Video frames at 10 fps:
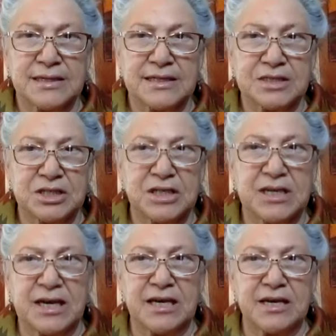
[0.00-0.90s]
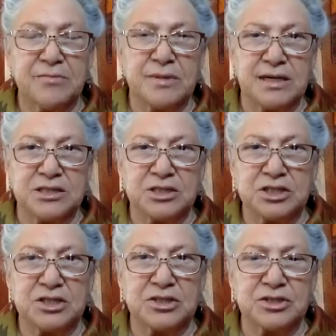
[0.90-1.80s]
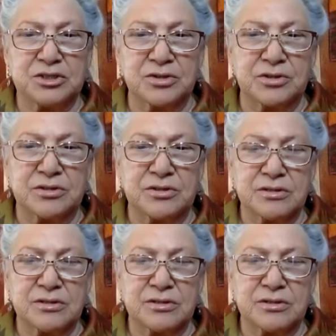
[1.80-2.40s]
And she came and she stood